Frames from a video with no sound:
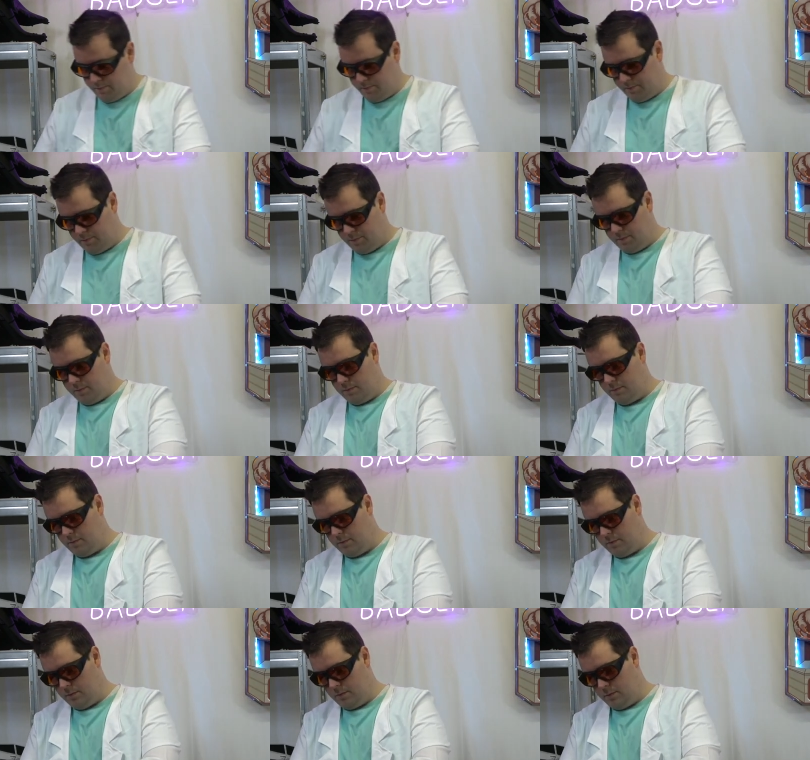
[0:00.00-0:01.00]

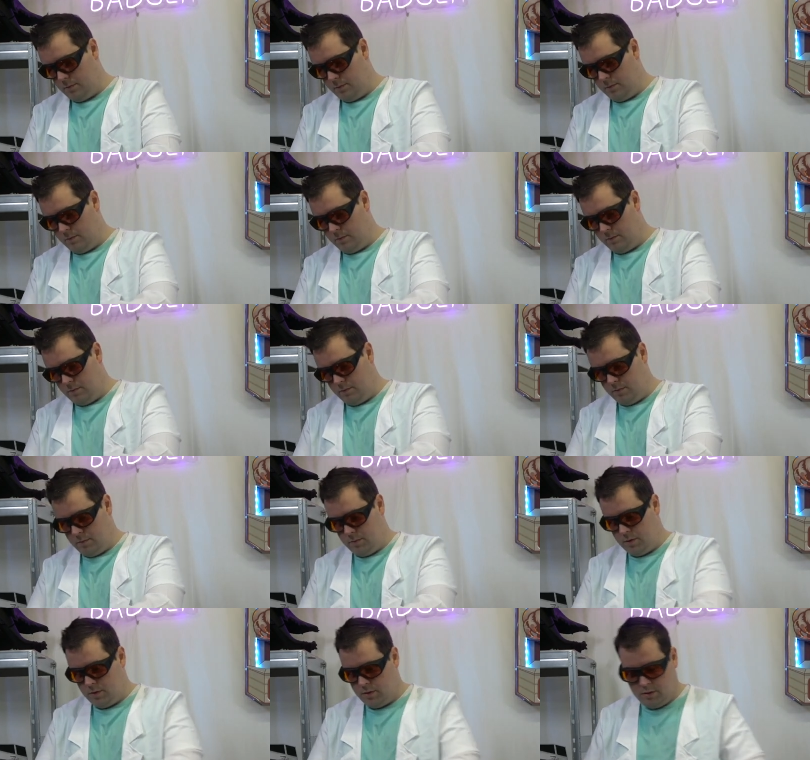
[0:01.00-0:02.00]

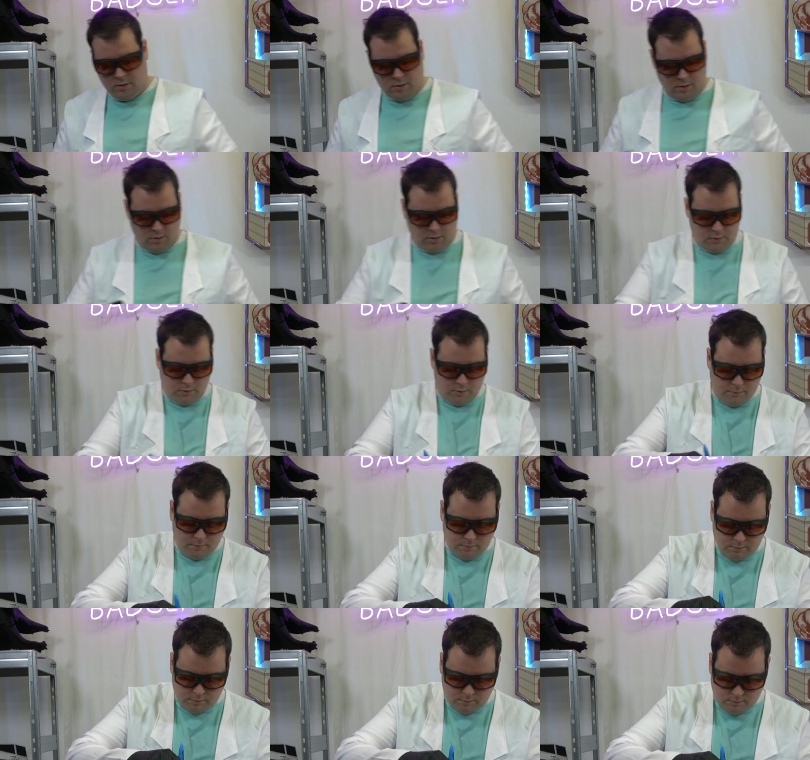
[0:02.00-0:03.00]

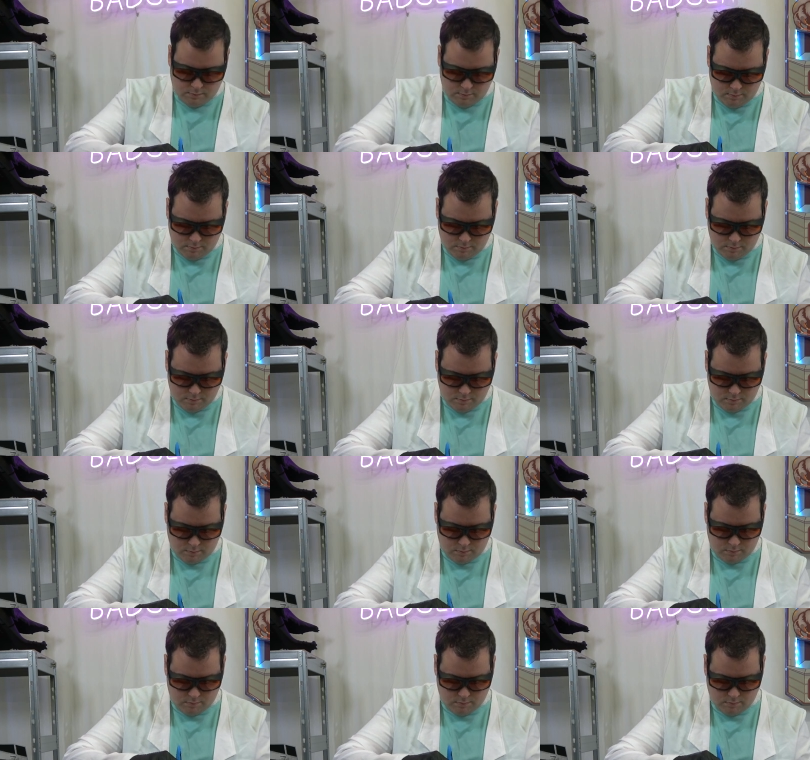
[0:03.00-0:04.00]

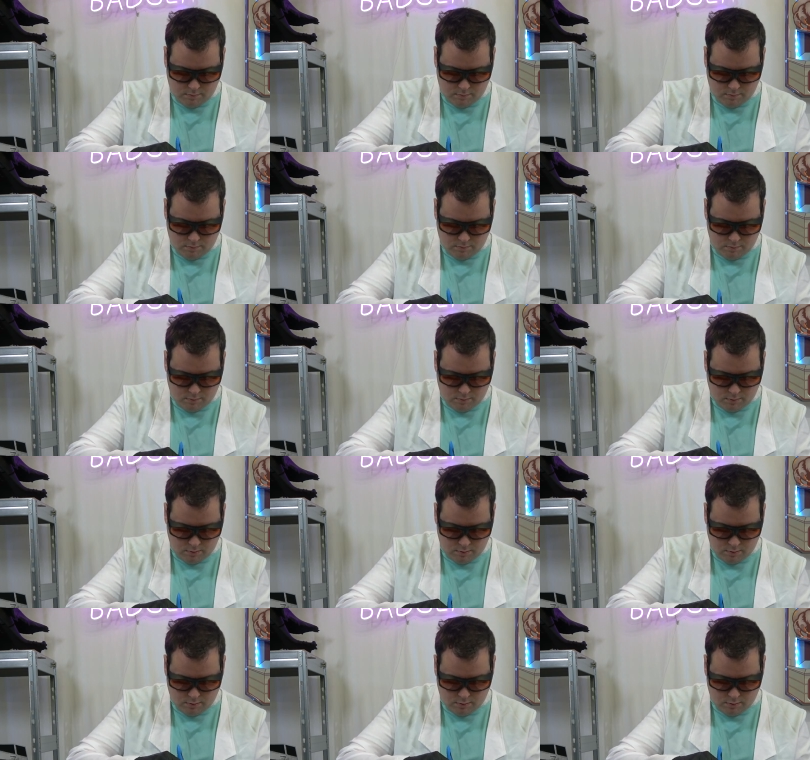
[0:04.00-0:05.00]

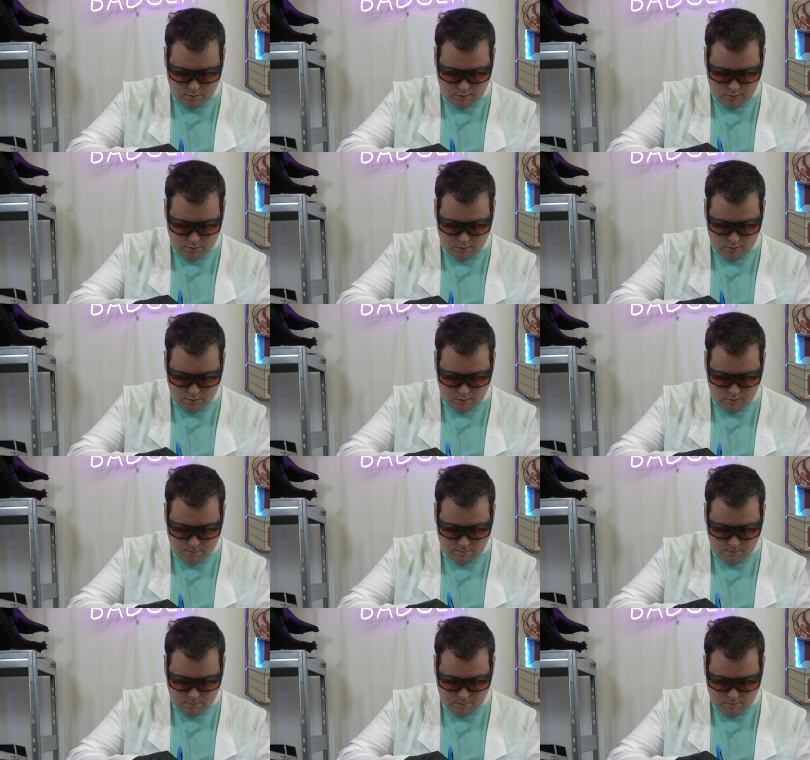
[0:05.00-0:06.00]

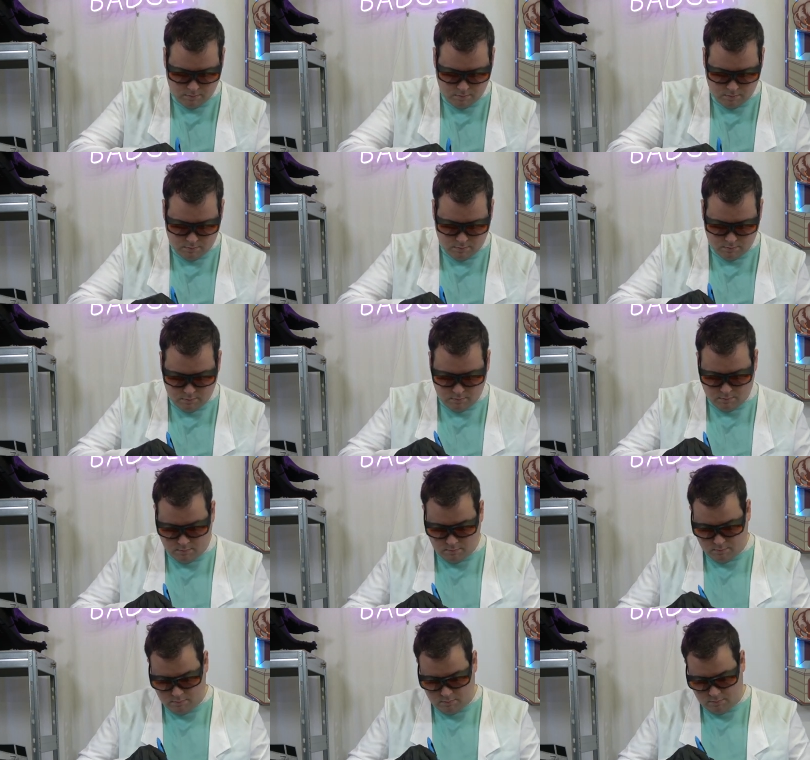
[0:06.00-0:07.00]

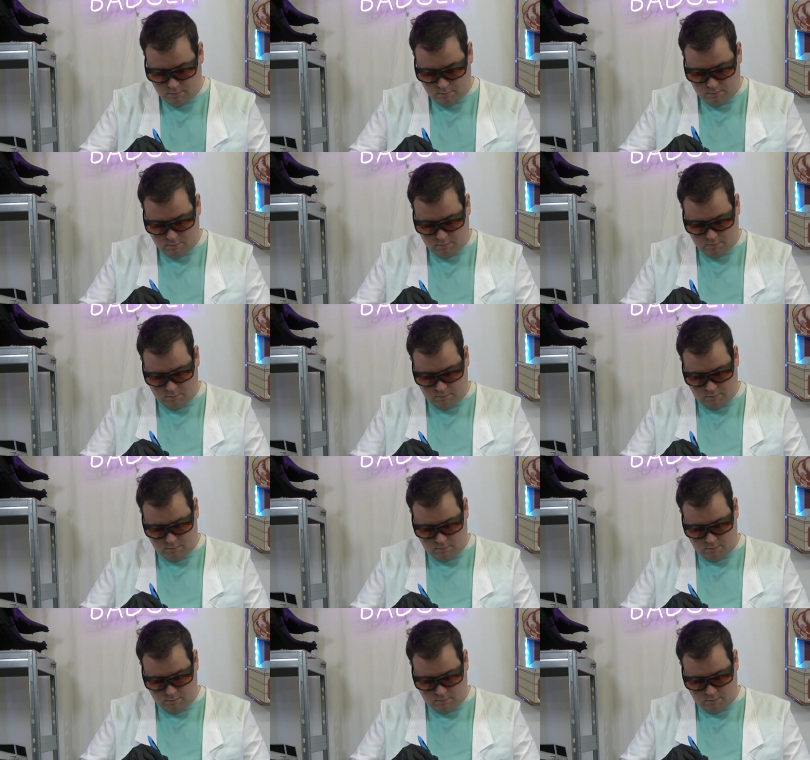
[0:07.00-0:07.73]
[no speech]